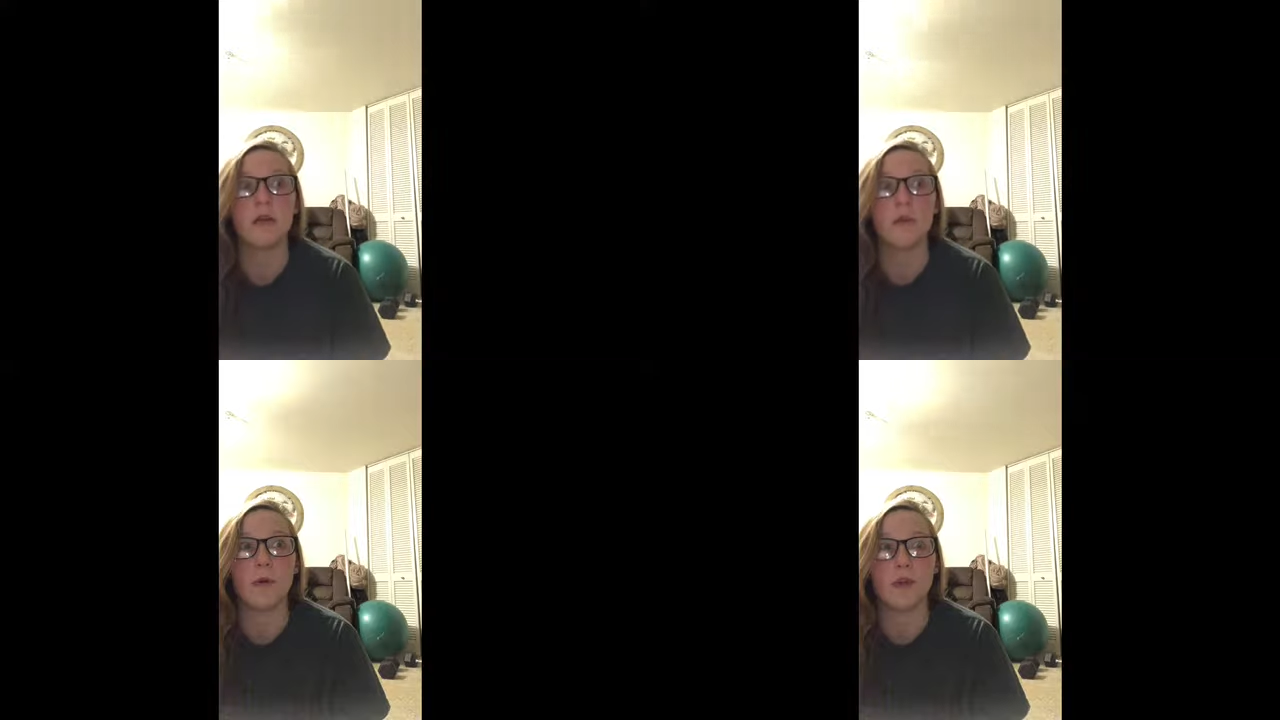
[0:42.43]

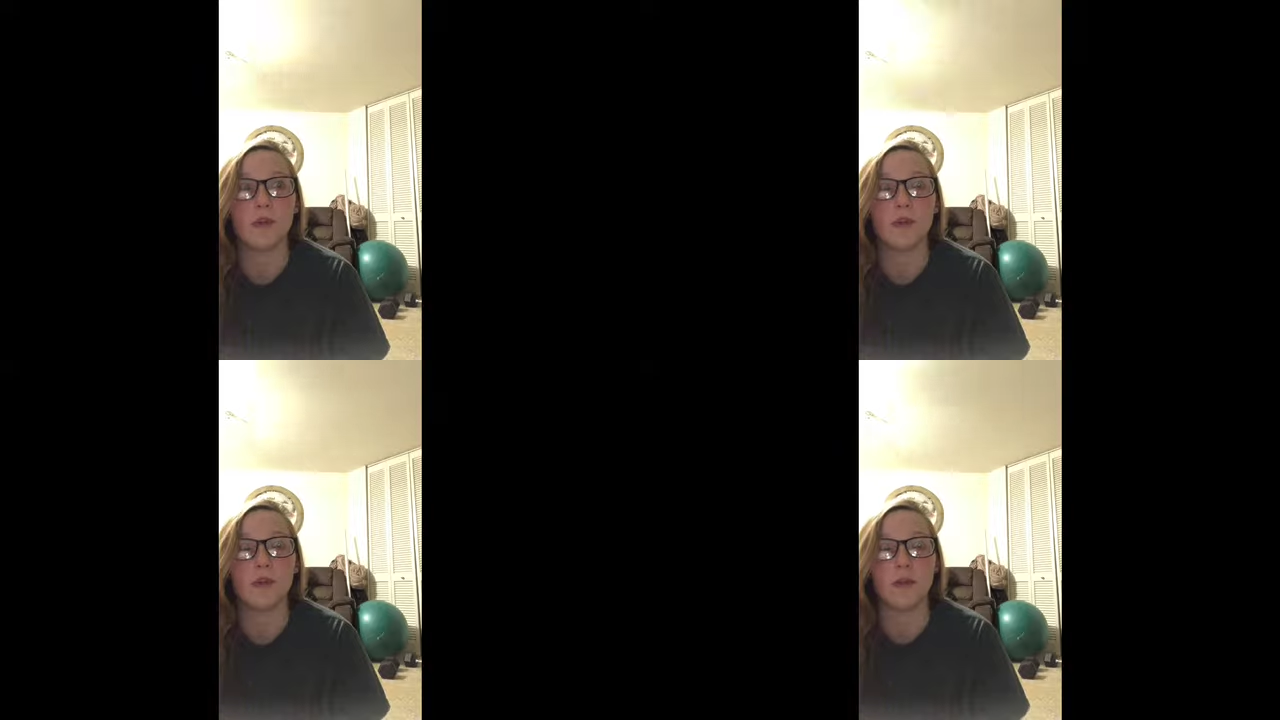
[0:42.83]
with
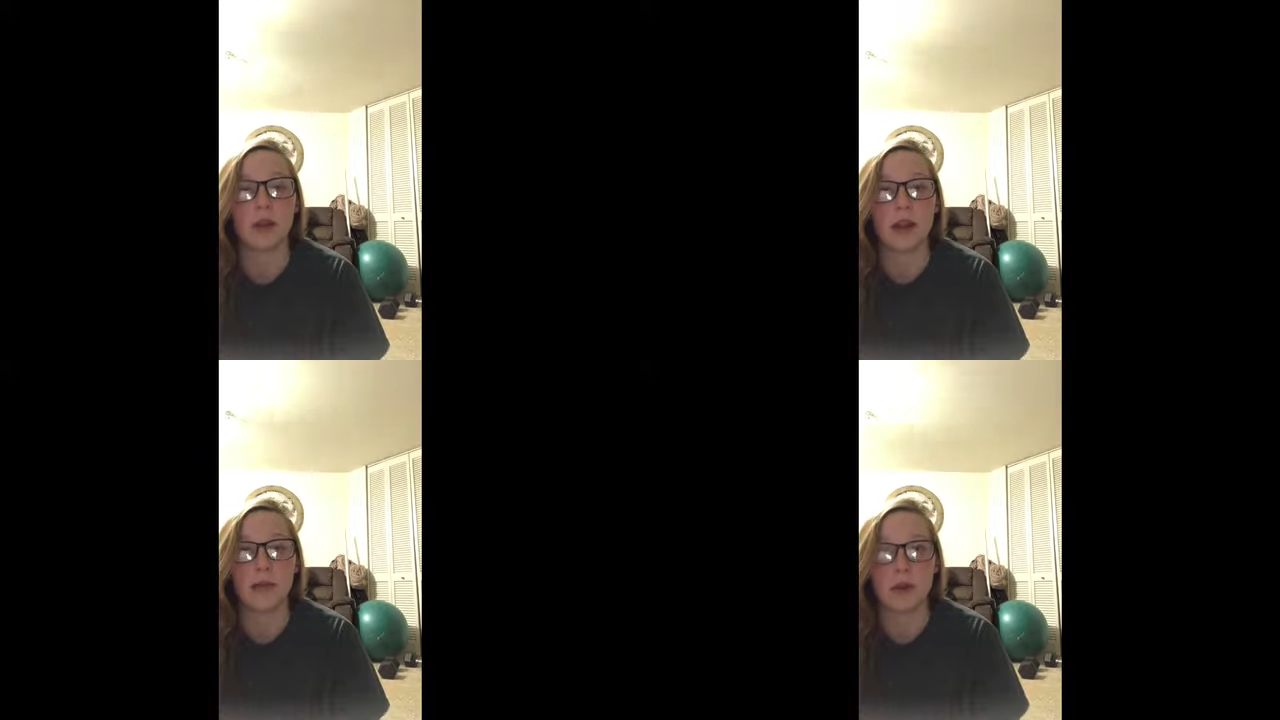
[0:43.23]
the
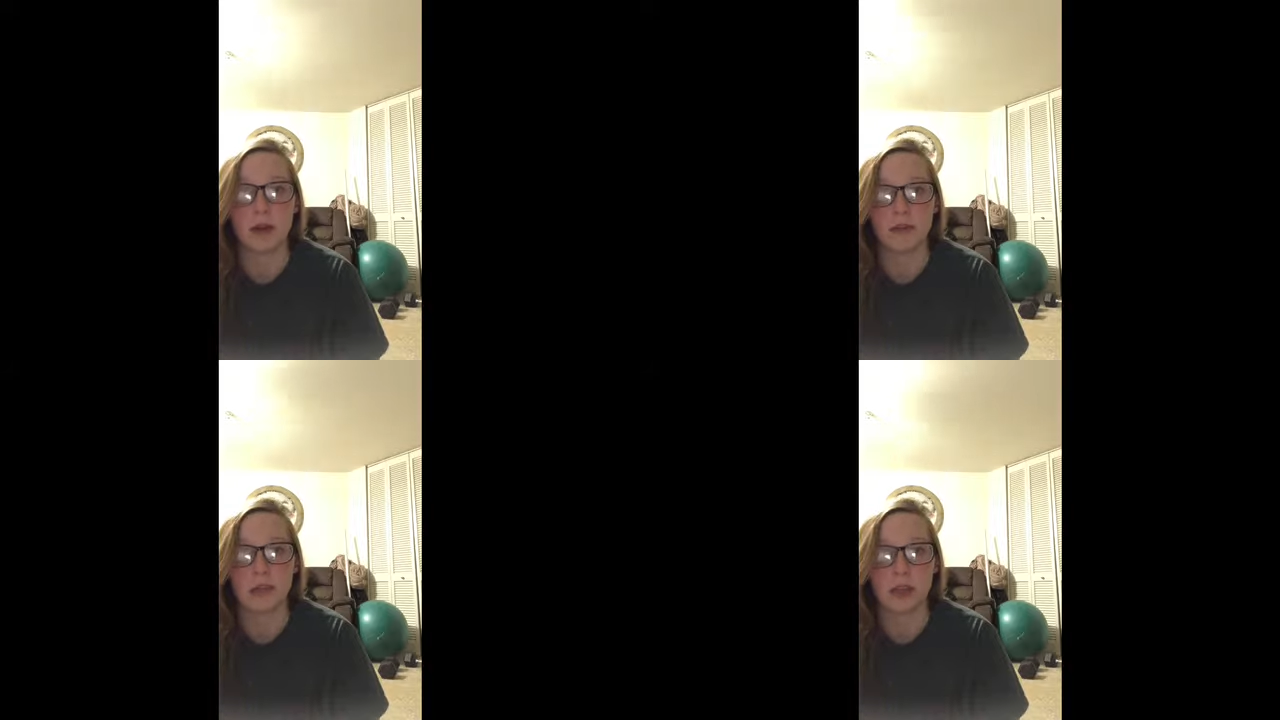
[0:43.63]
right
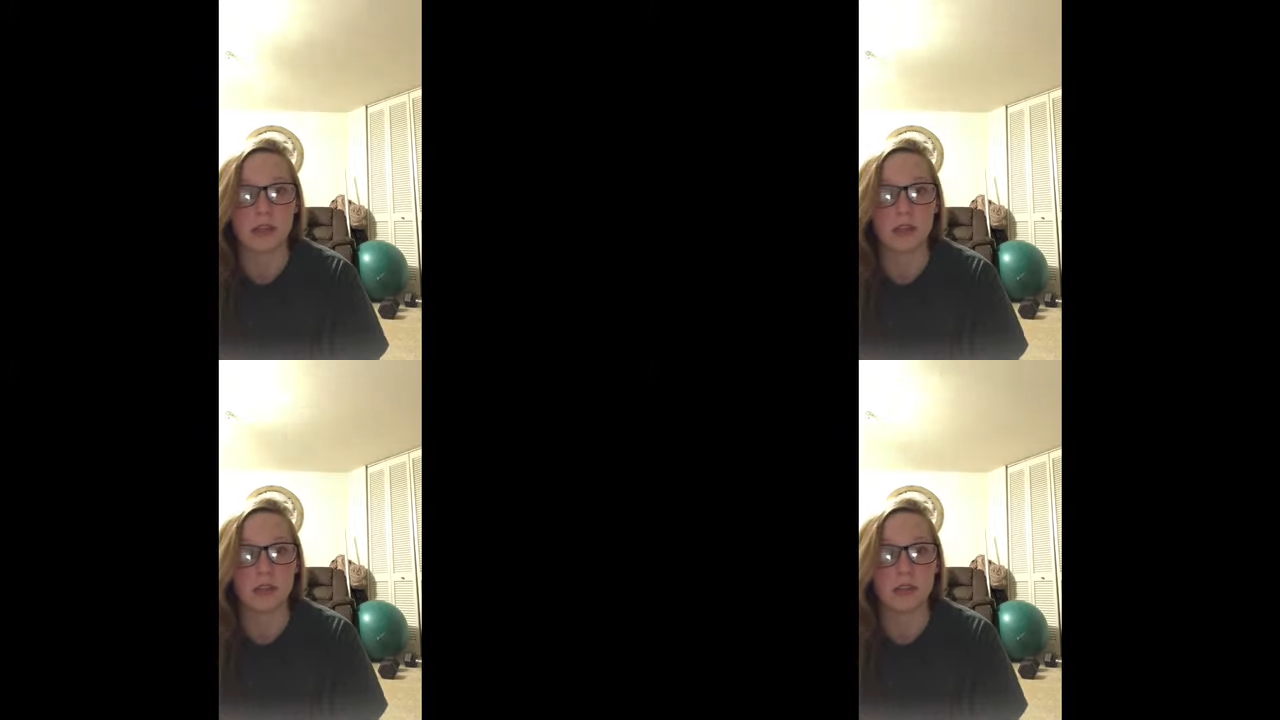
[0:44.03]

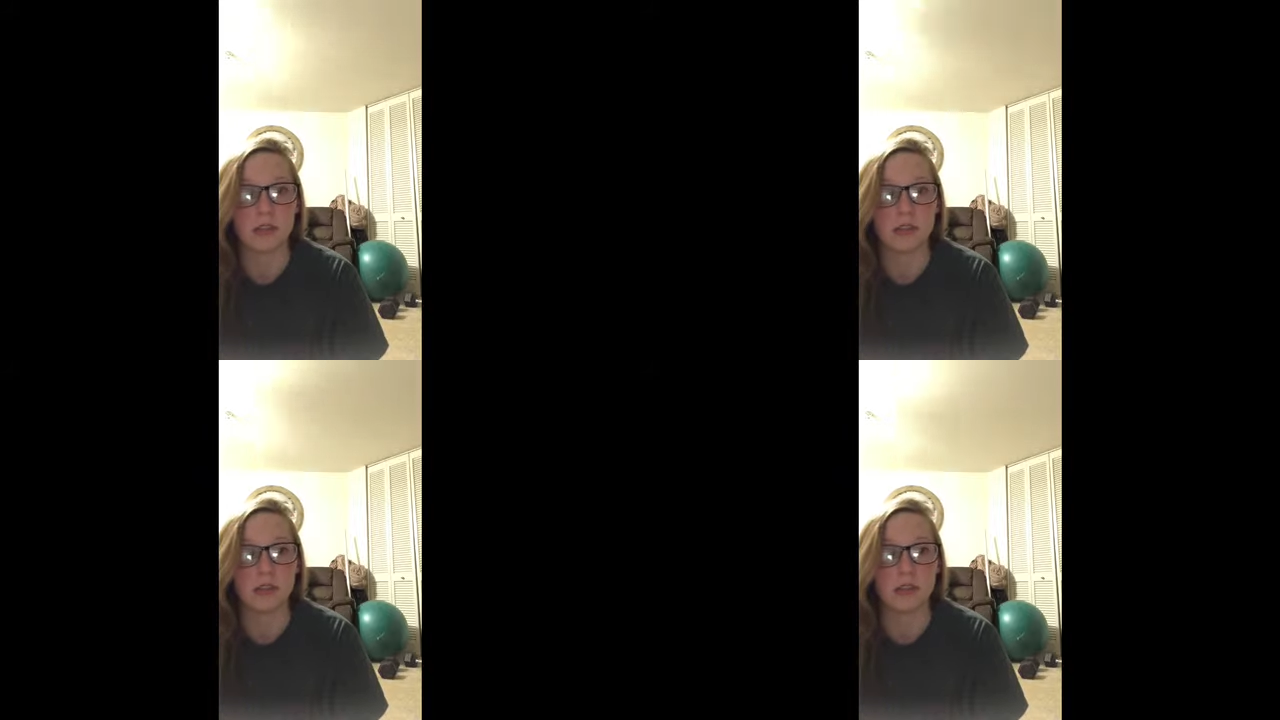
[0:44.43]
modifications
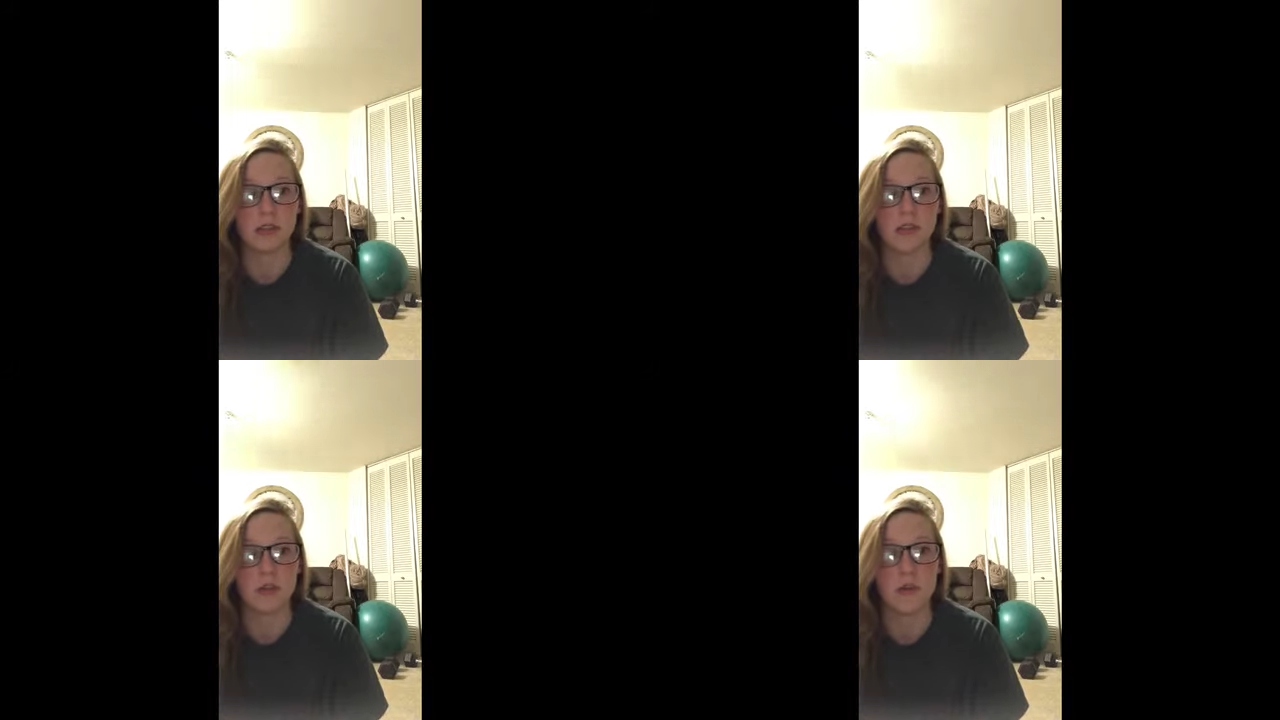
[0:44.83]
to
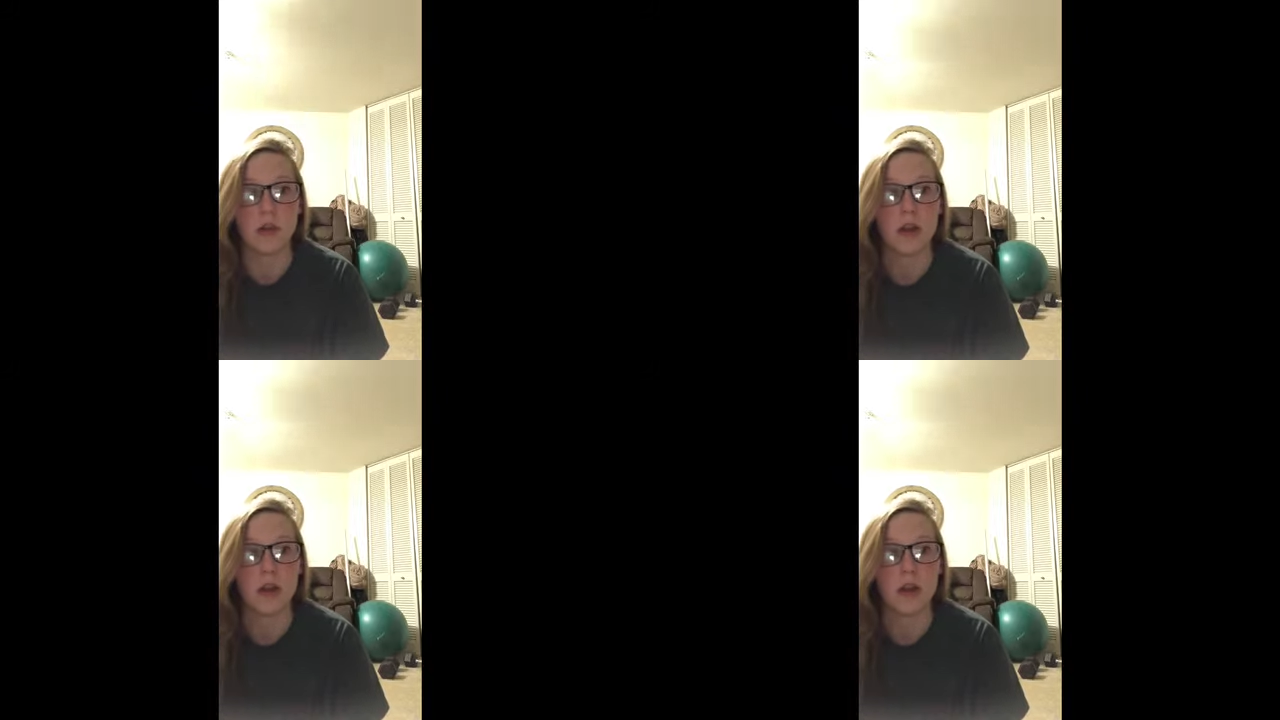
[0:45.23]
suit